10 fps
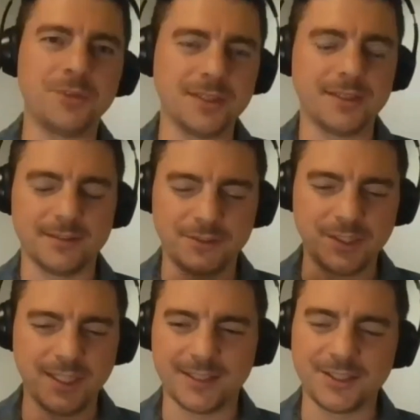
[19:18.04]
I
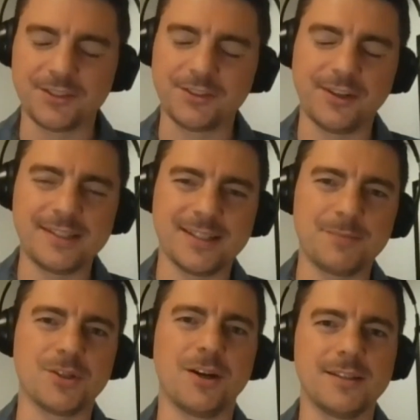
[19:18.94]
really had a great
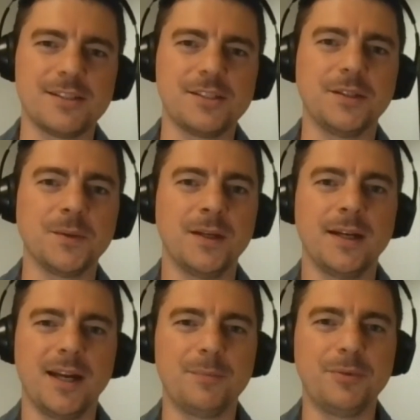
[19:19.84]
time talking to you.
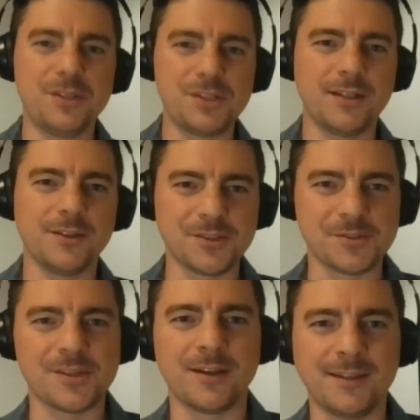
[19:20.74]
I appreciate
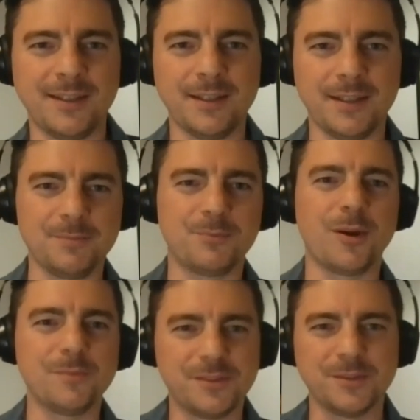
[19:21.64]
also, Sonny, the
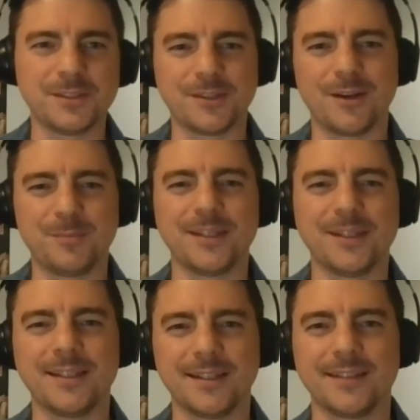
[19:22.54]
impromptu guitar
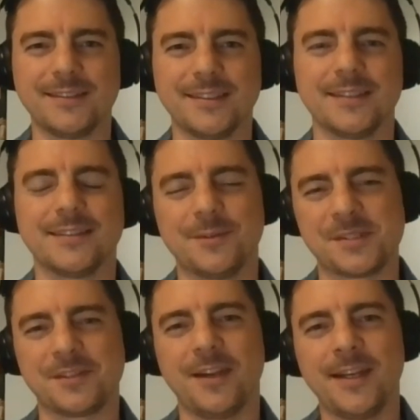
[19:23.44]
playing. That
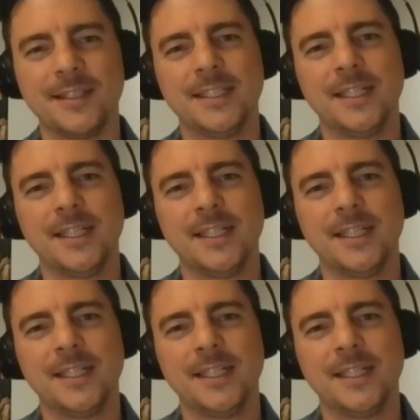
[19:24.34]
was great.